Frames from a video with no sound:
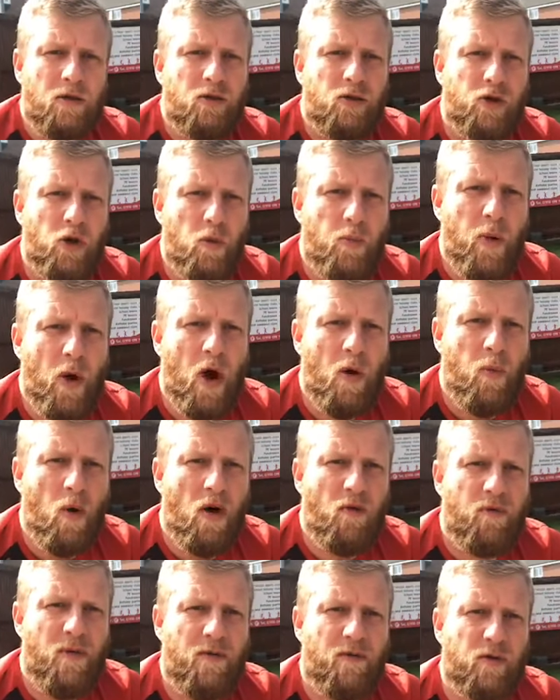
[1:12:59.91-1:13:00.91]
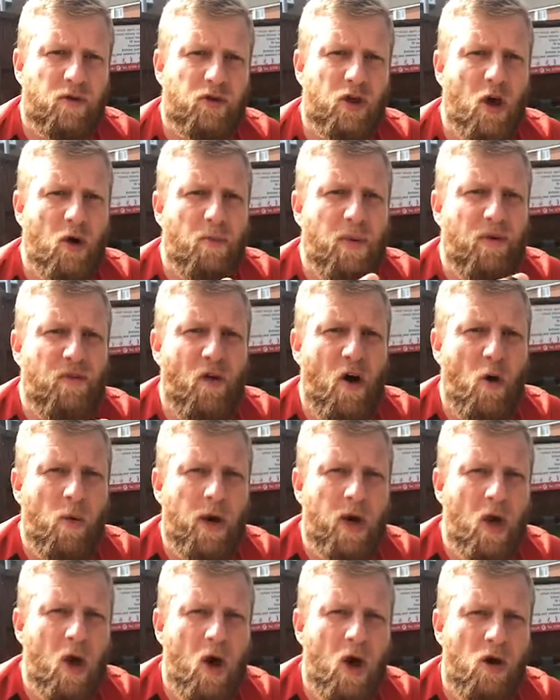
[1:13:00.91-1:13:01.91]
Superb work from everyone. So before
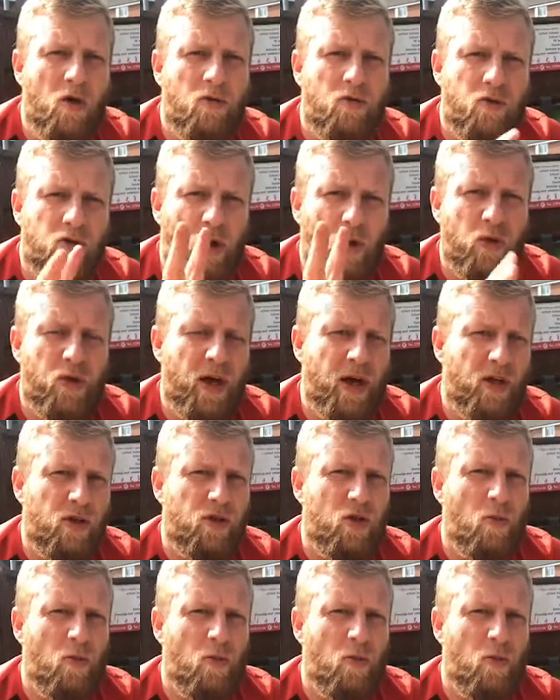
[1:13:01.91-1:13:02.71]
we go, two things.